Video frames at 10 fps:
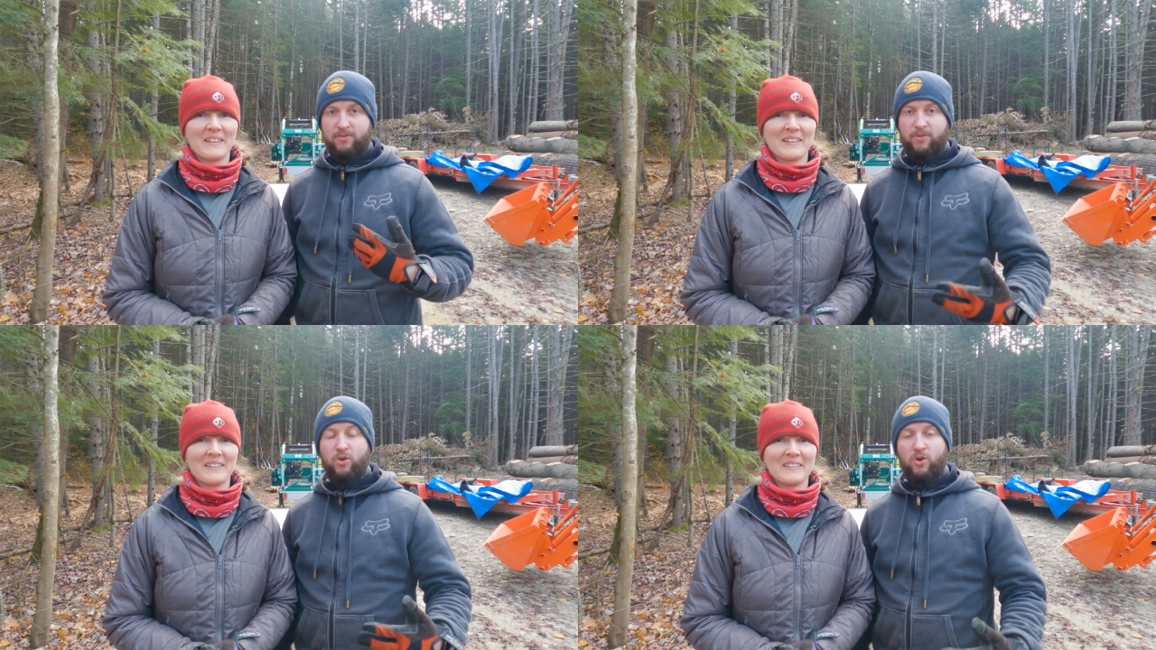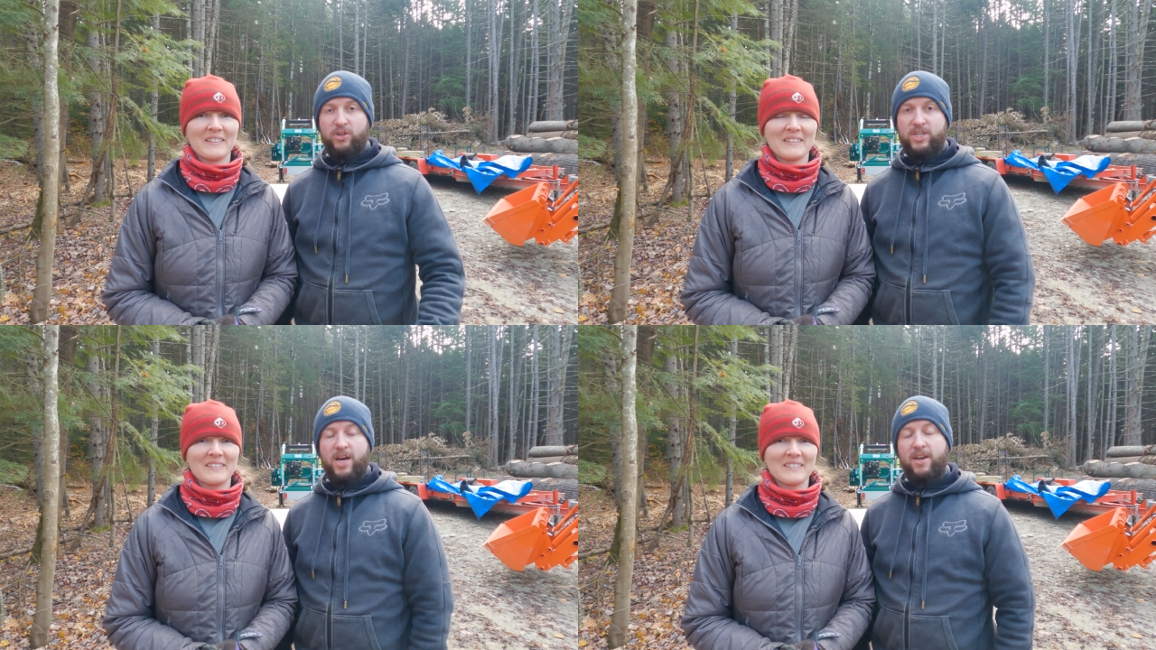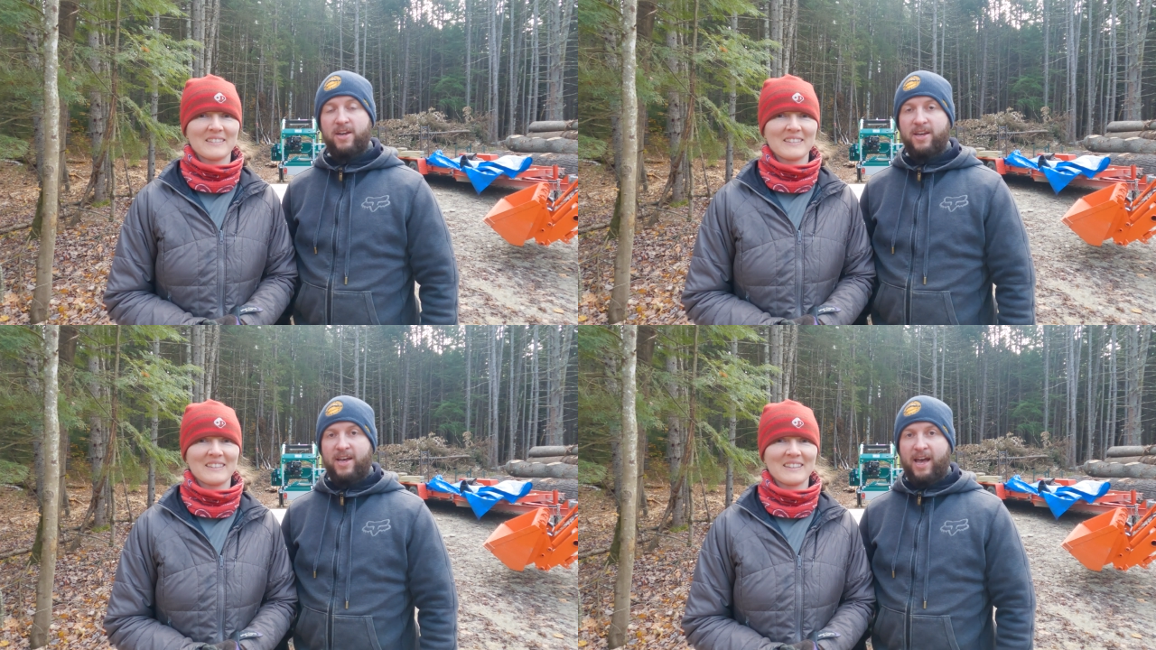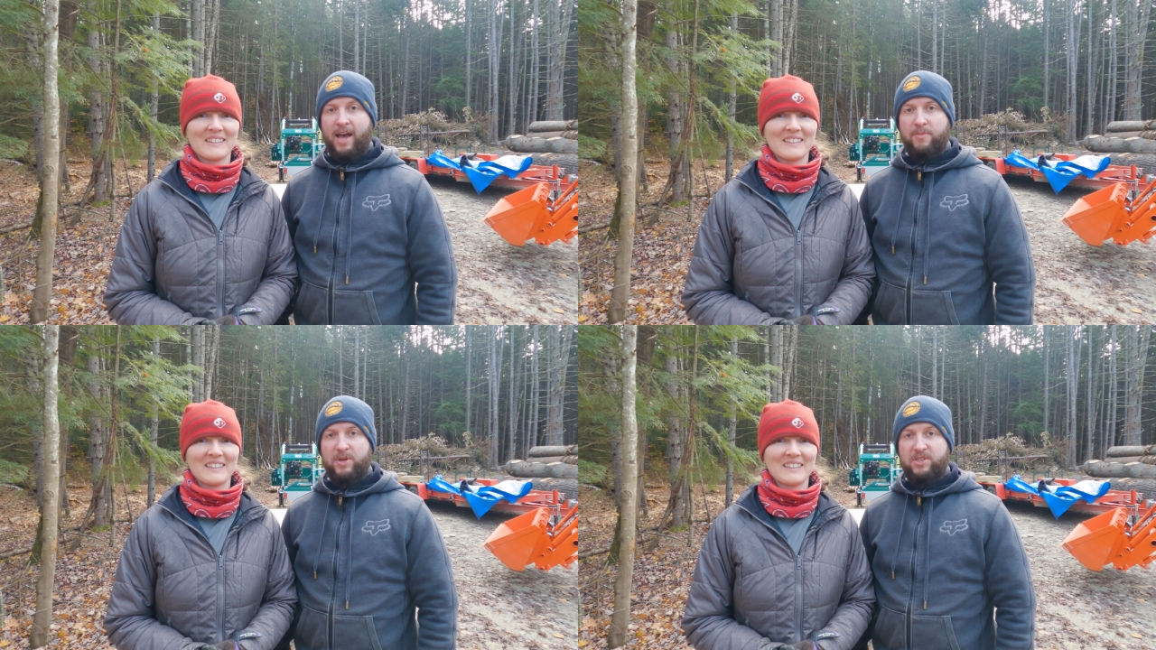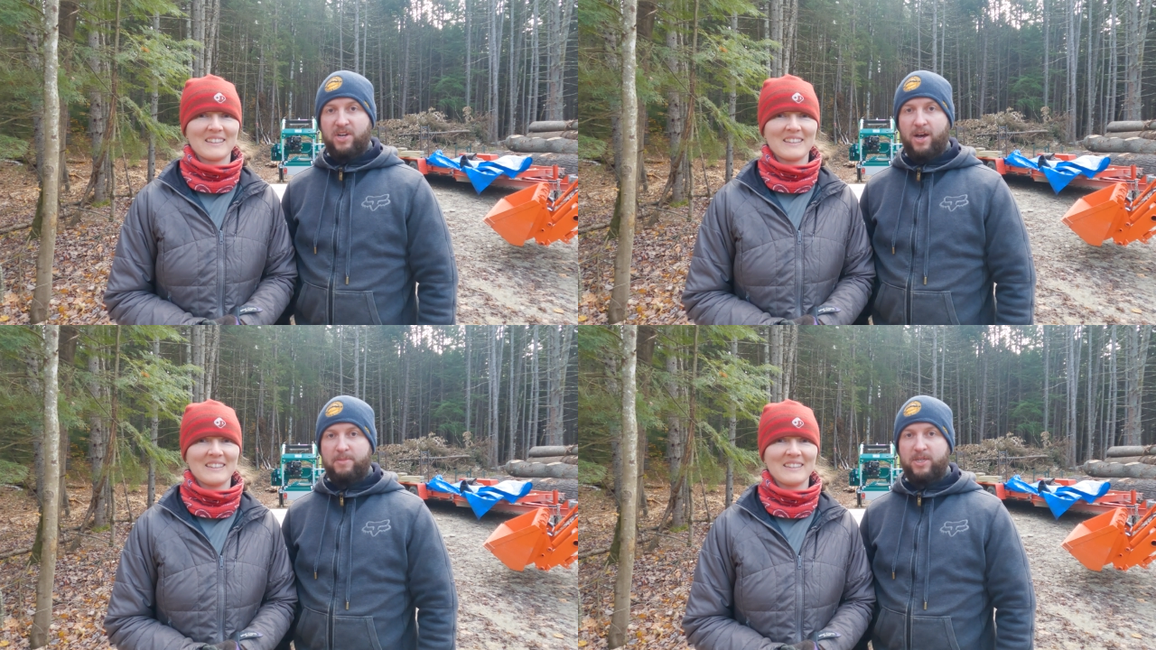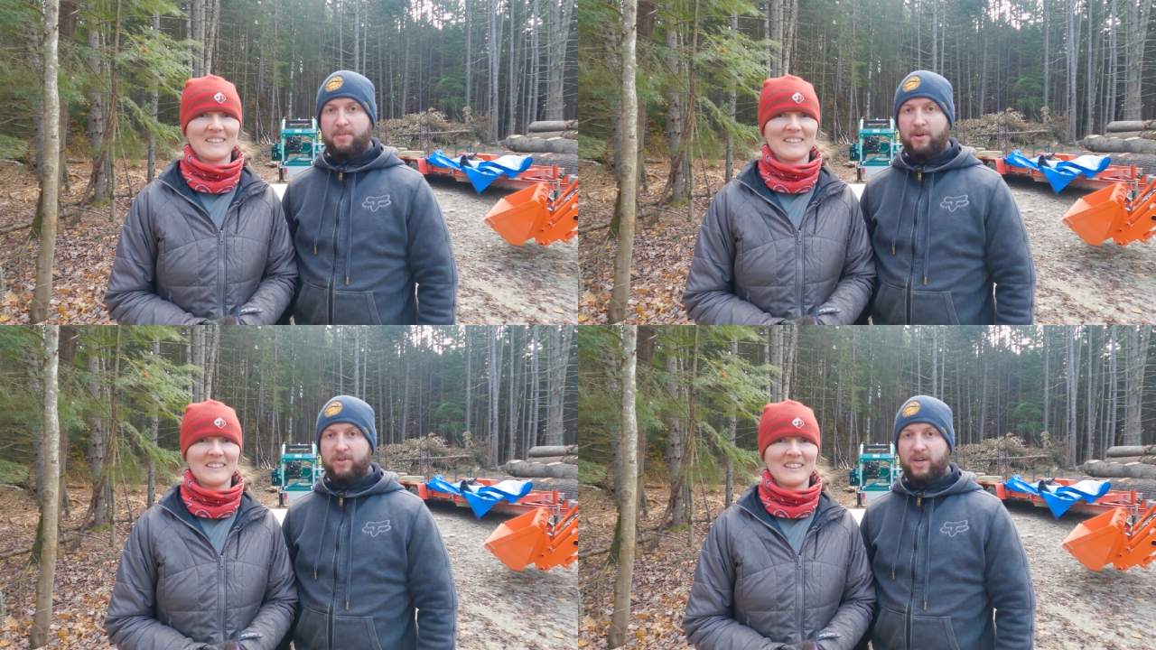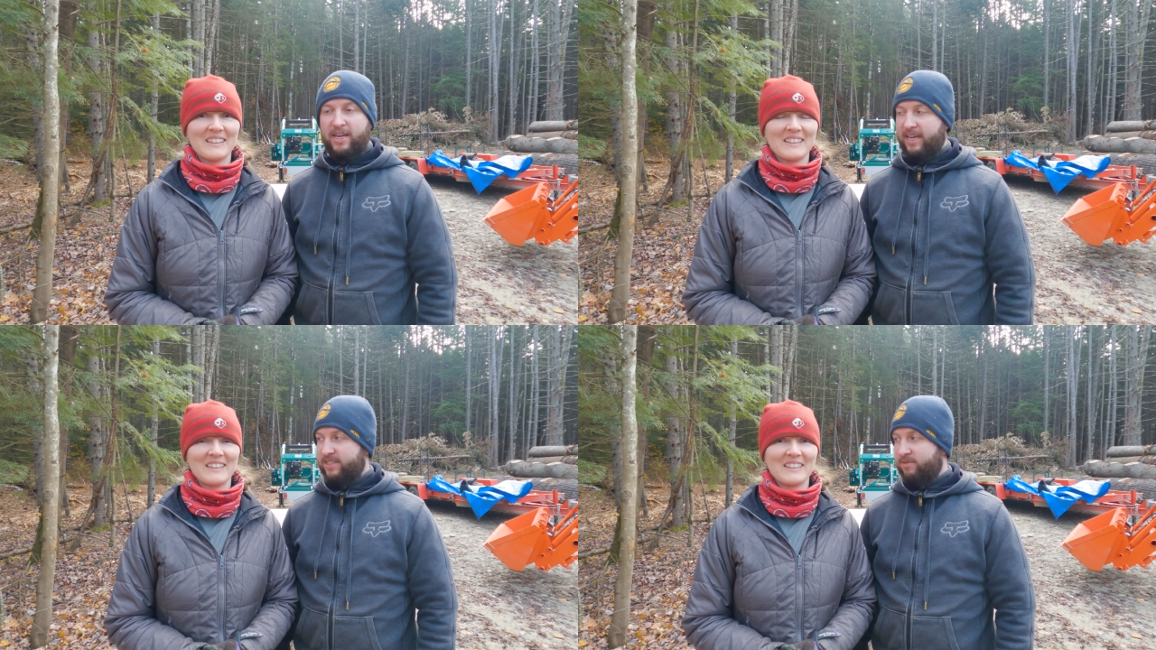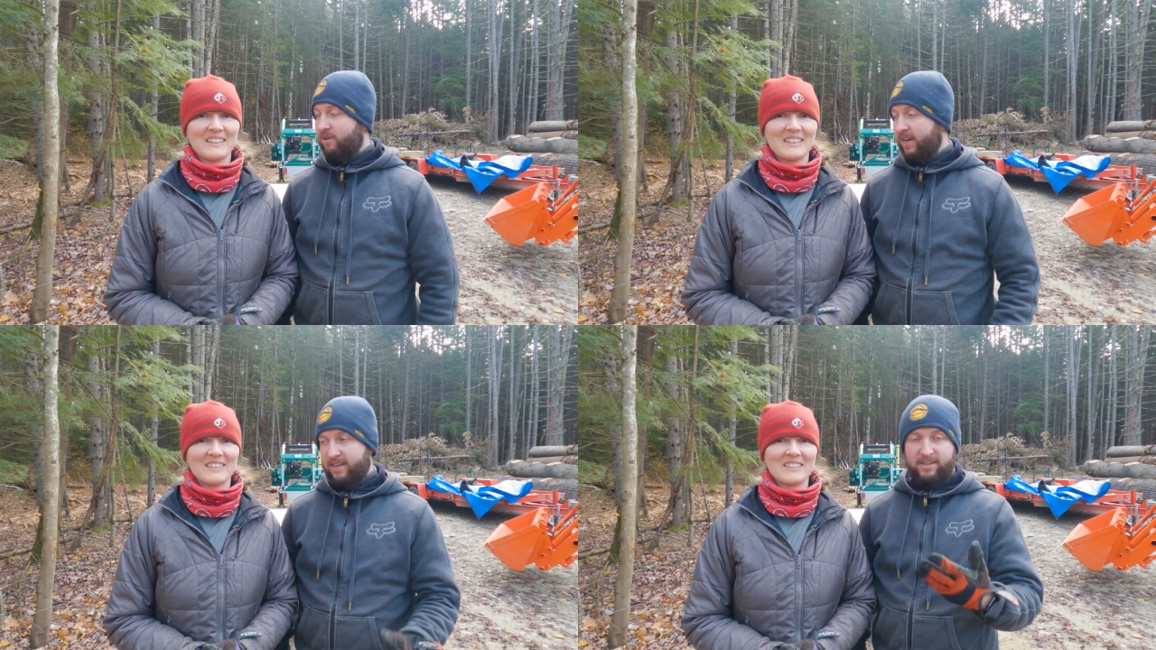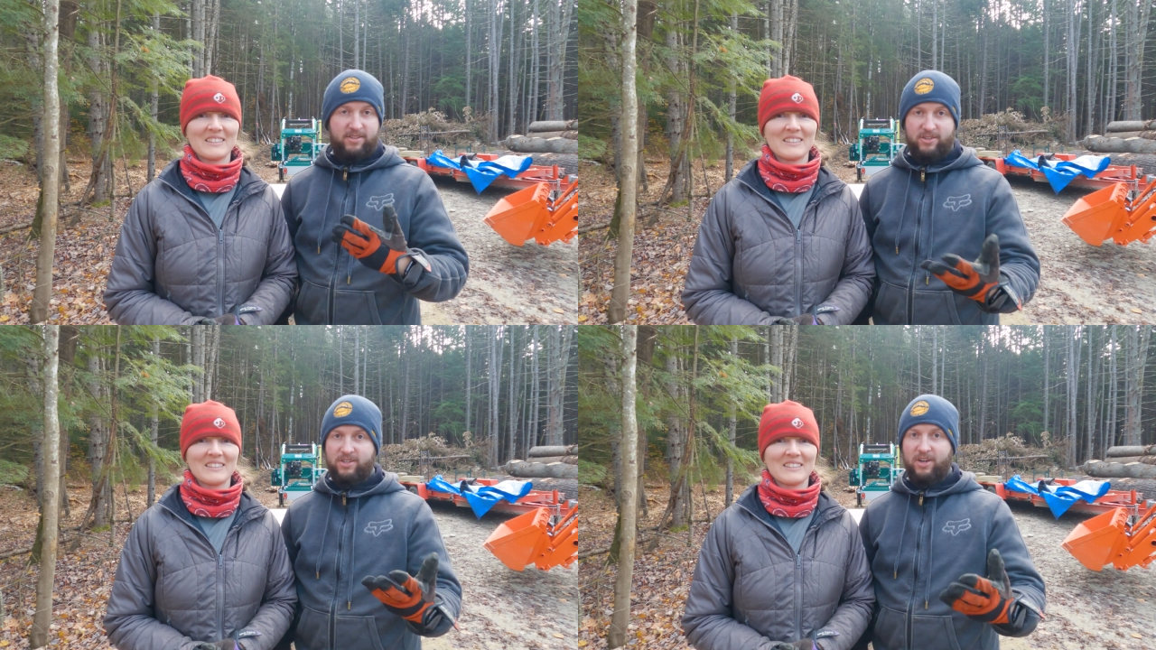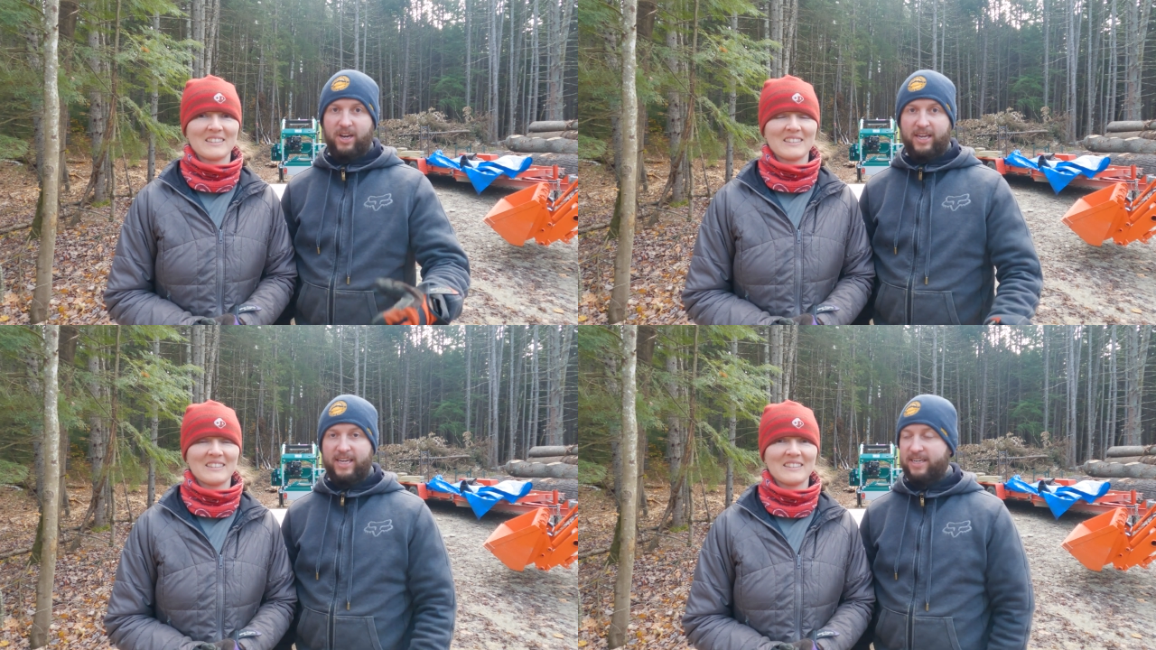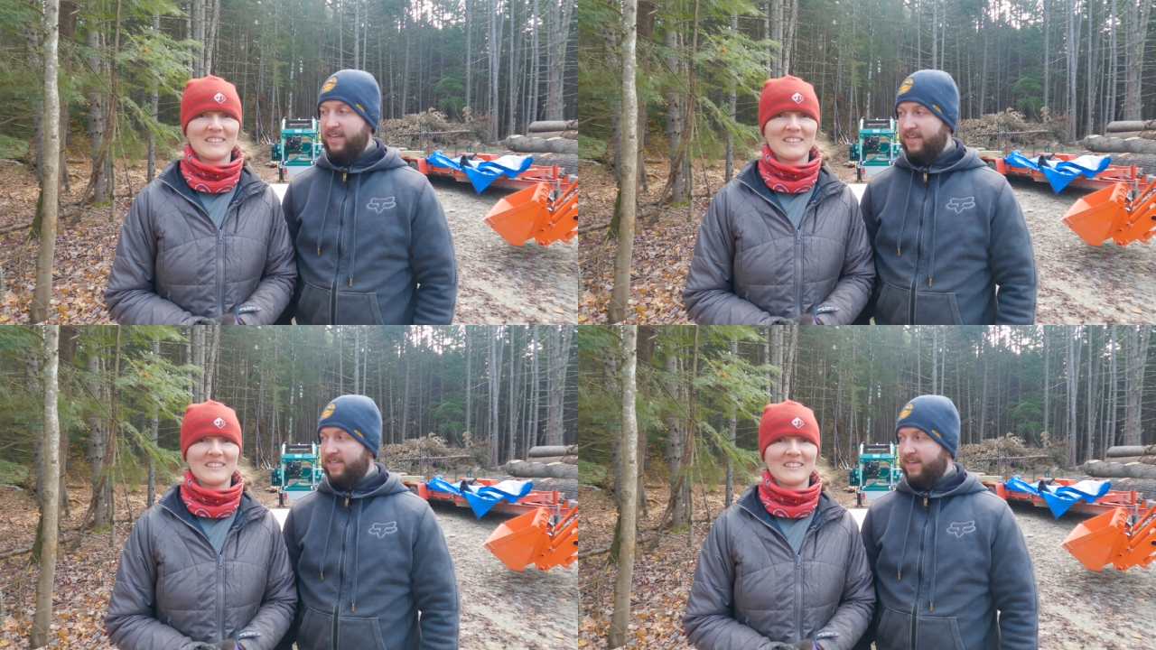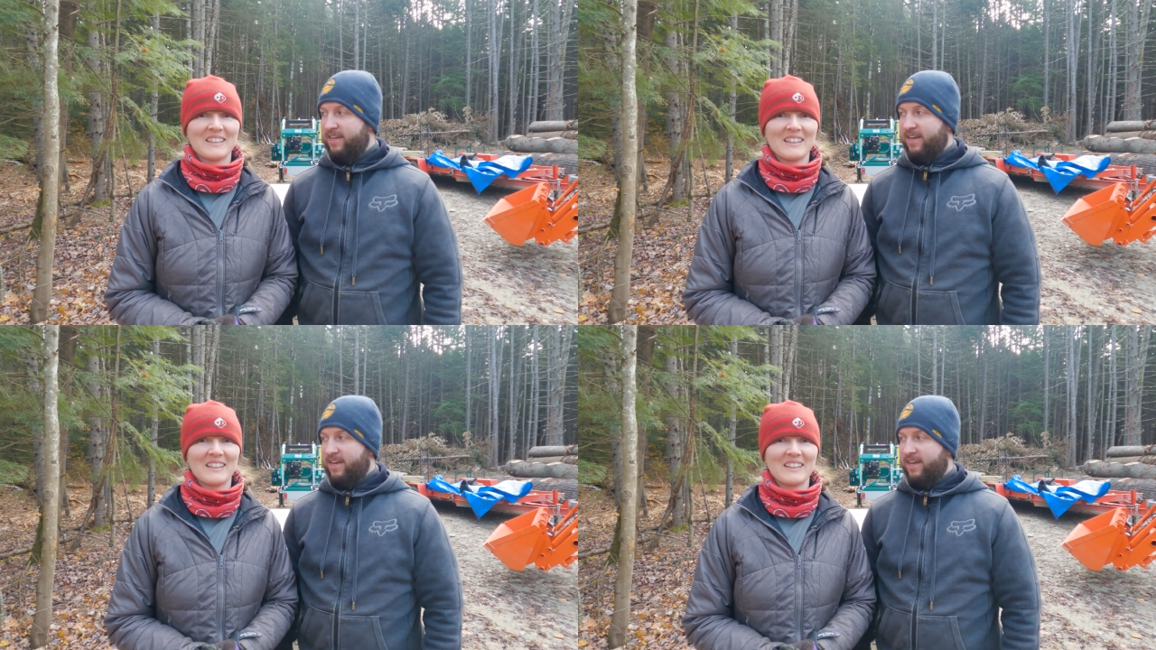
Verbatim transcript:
Speaker 1: the floor done, and we tarped it up overnight in case it rained. Doesn't look like it did.